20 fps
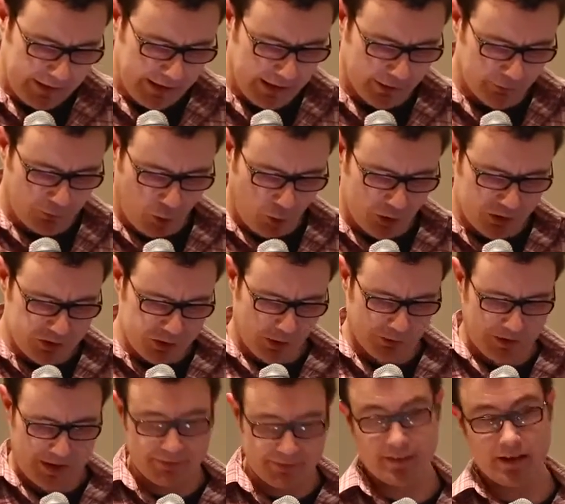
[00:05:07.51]
And of course,
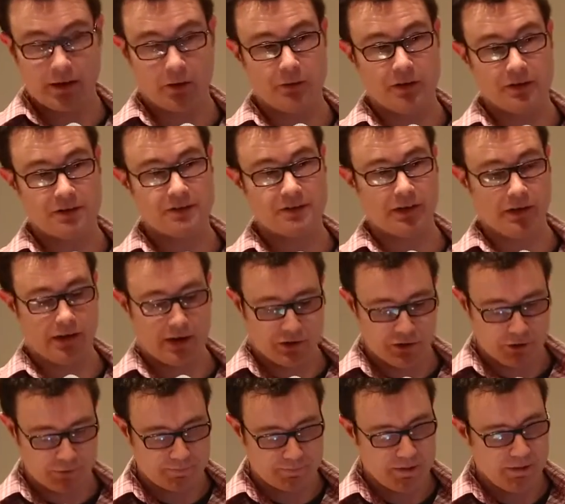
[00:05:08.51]
all that creates the
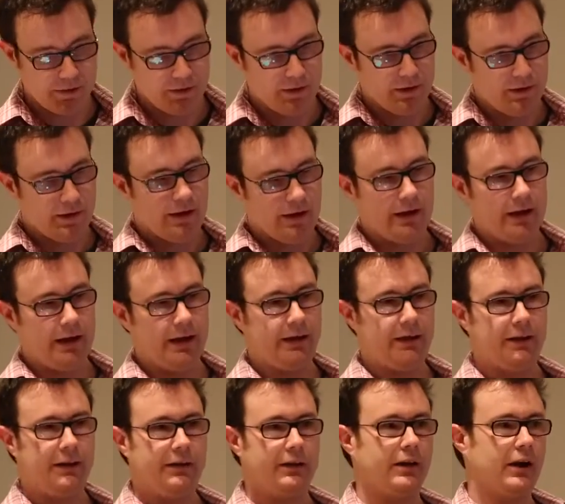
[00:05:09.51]
connection.
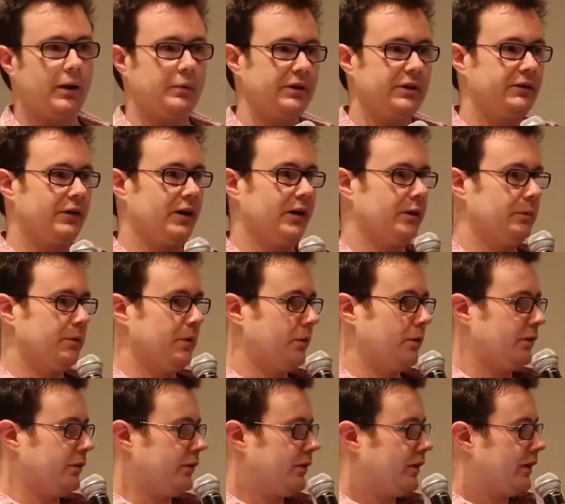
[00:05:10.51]
And I'm not talking about
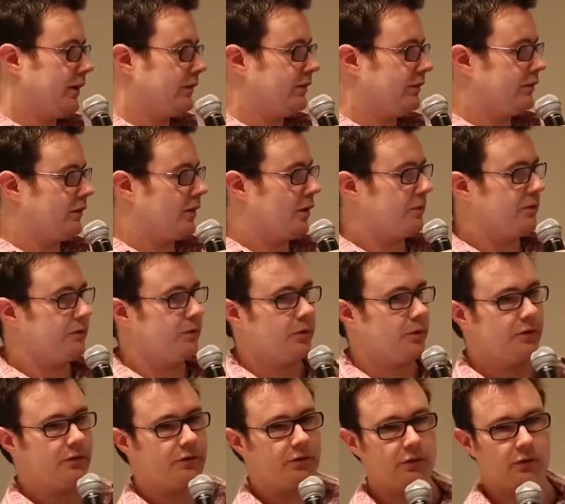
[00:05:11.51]
whether you're connected to
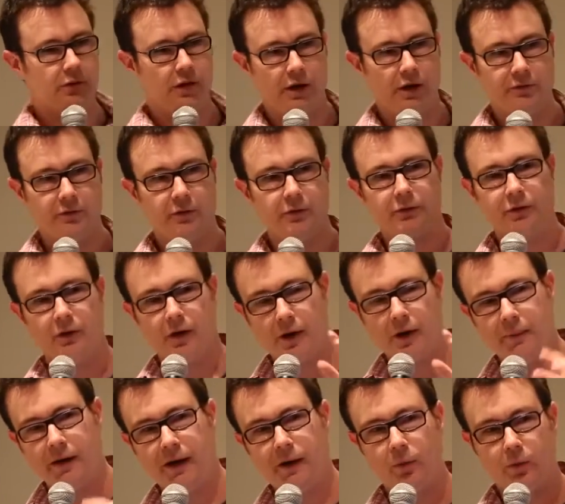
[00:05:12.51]
OmniFocus on your iPhone, your
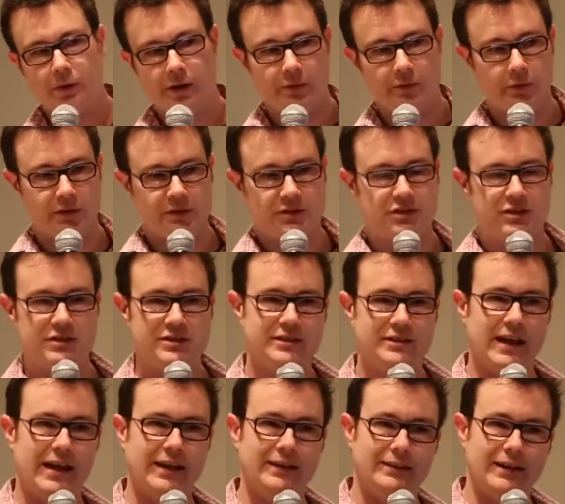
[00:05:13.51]
iPad, whatever. It's
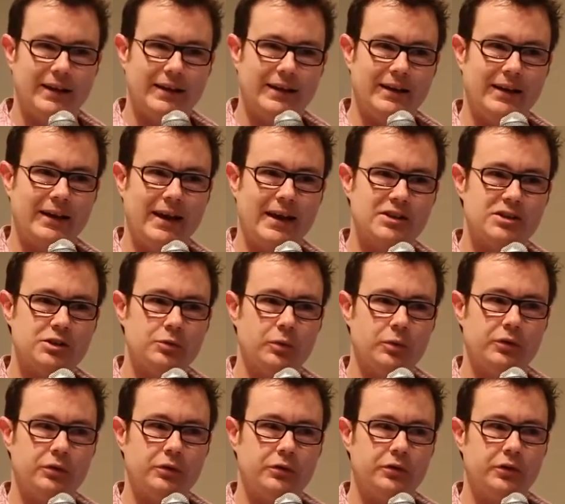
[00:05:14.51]
just that connection
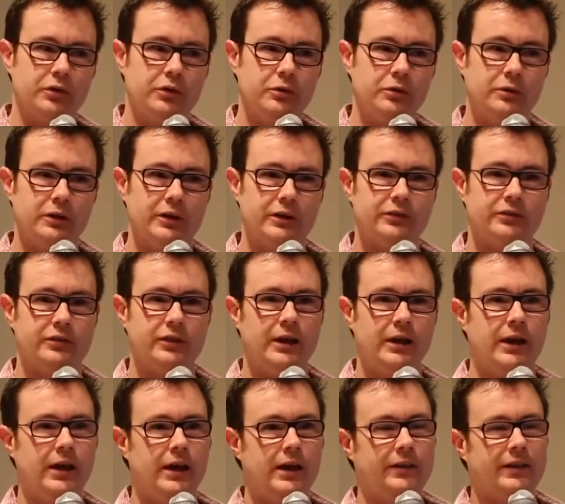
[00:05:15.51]
with your to-do list,
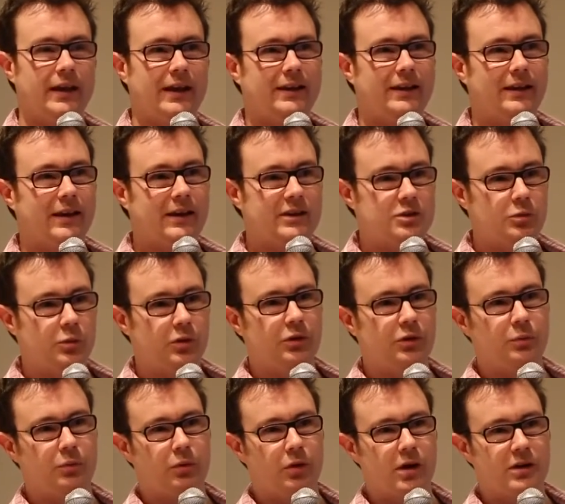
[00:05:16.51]
that connection
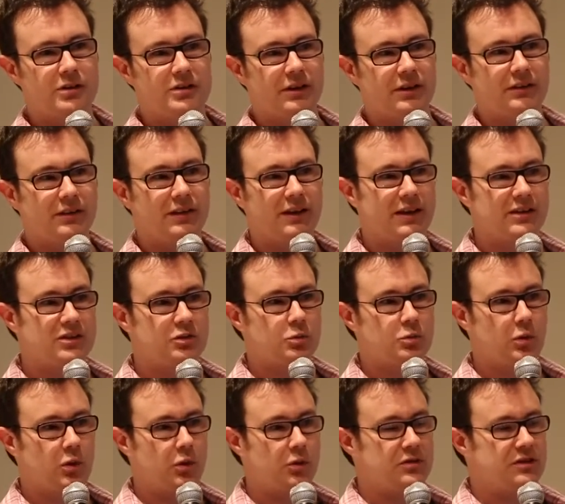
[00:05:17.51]
with your project, the
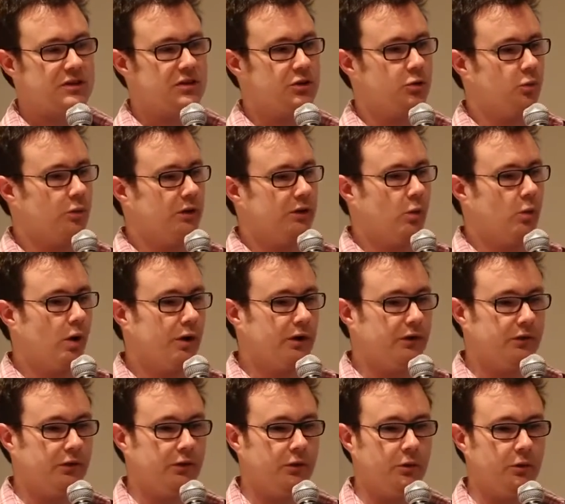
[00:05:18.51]
connections with those things you really want
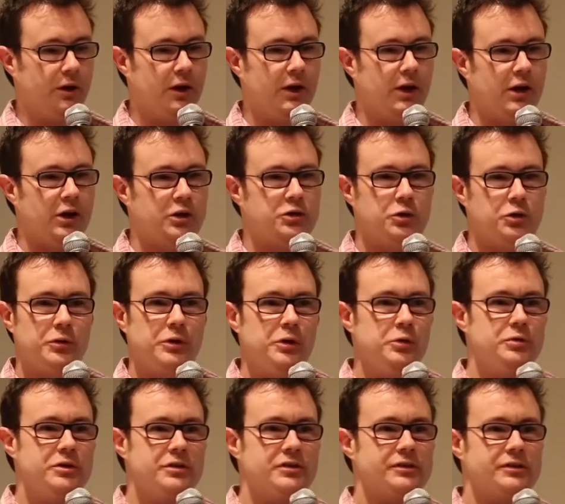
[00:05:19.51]
to do, so that
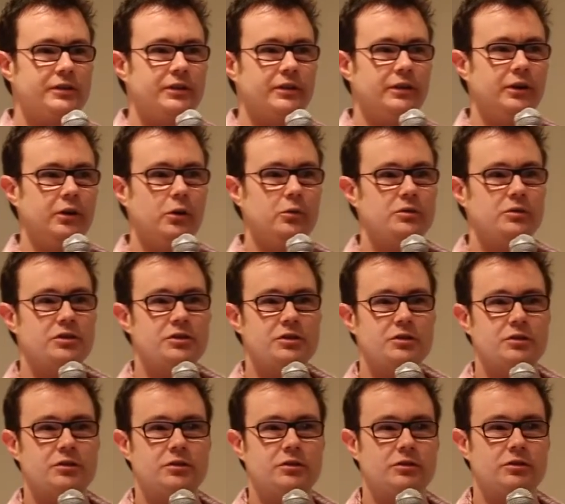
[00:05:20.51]
you
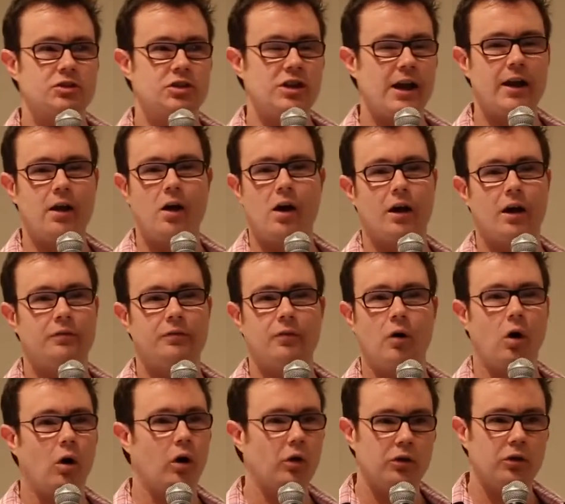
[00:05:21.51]
don't check off
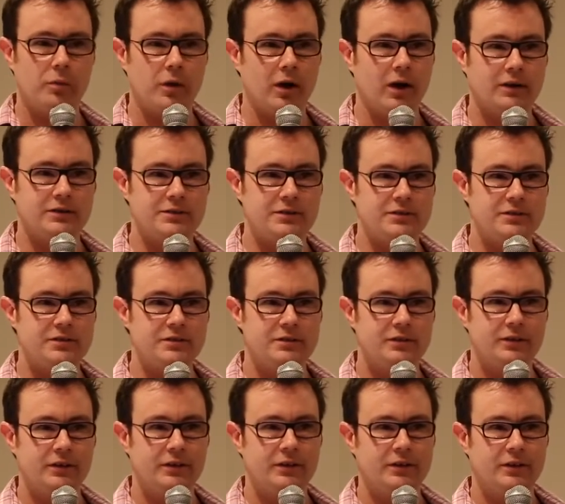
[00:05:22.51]
all the boxes,
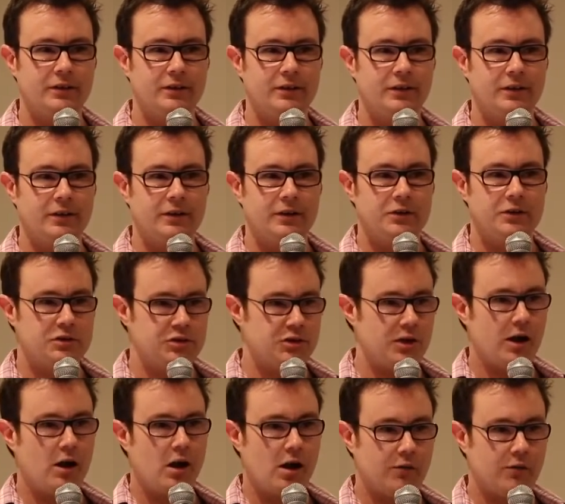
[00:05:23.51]
you just
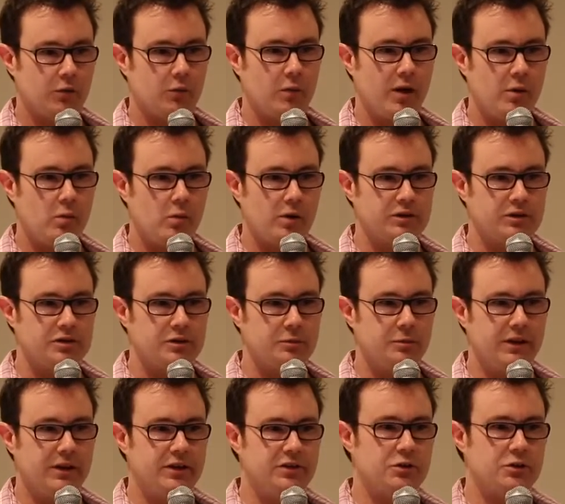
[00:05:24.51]
check off the right ones,
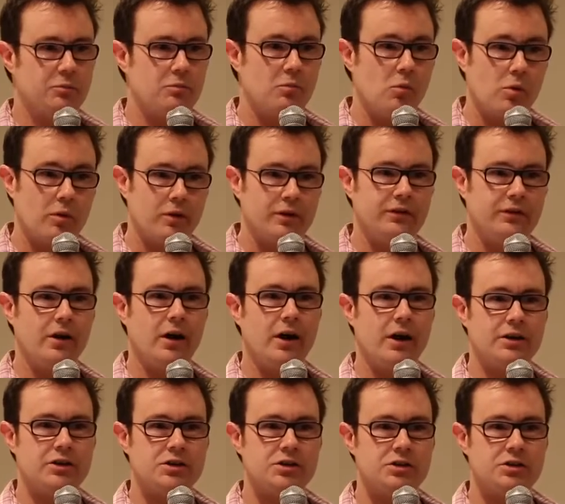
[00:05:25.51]
because you're more in
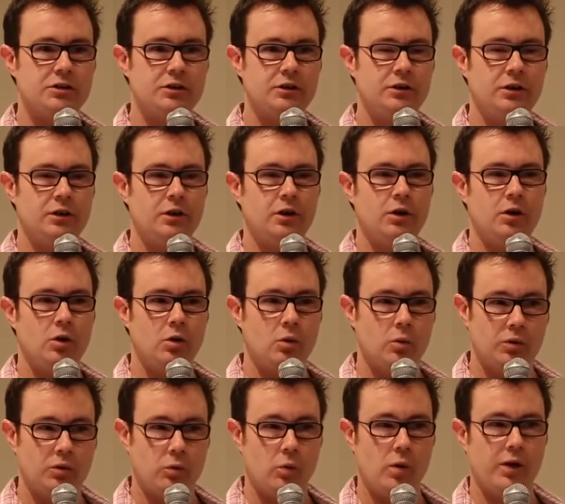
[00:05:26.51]
touch
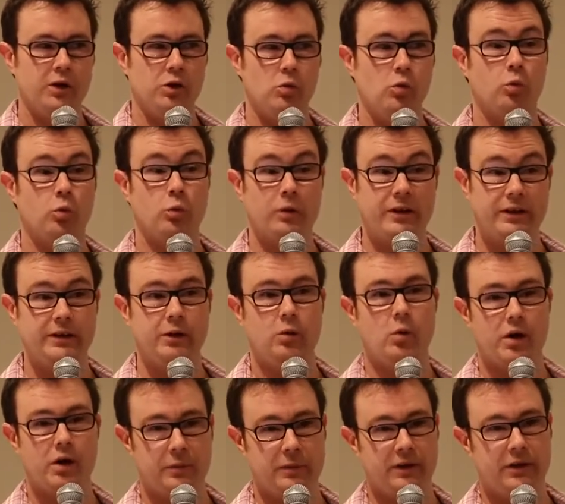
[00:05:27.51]
with what you really
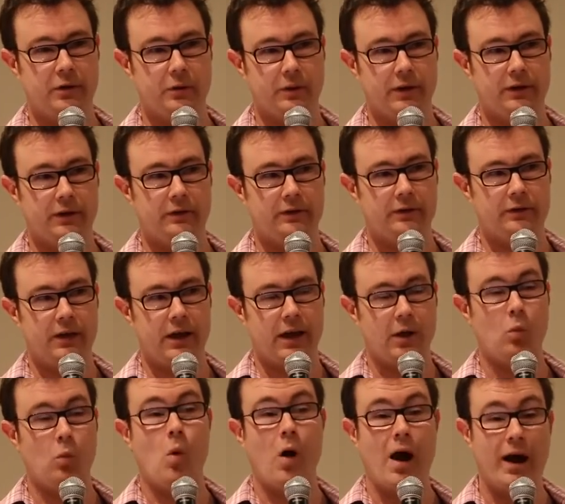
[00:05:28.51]
want to be doing
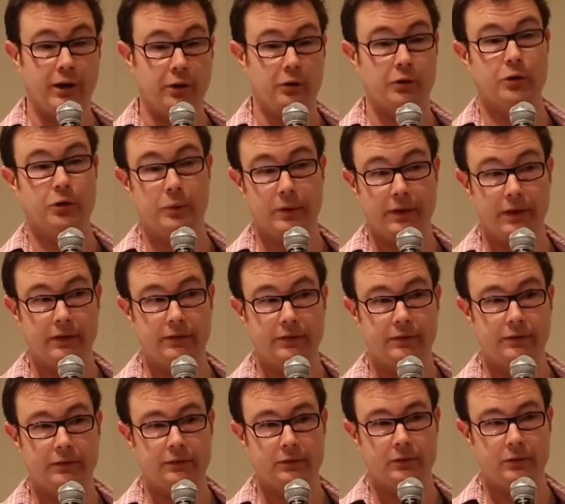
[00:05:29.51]
and why you're doing
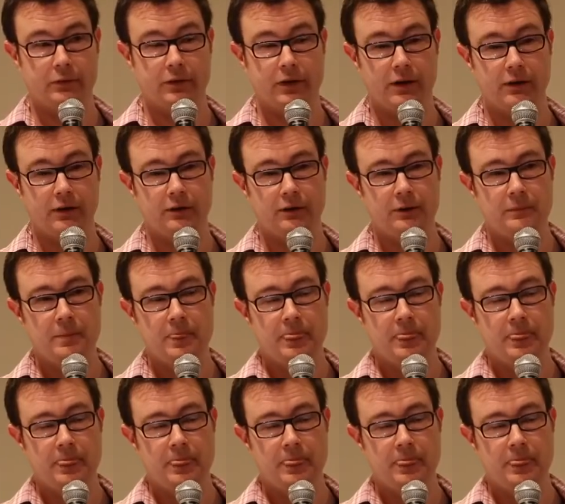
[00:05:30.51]
it, okay?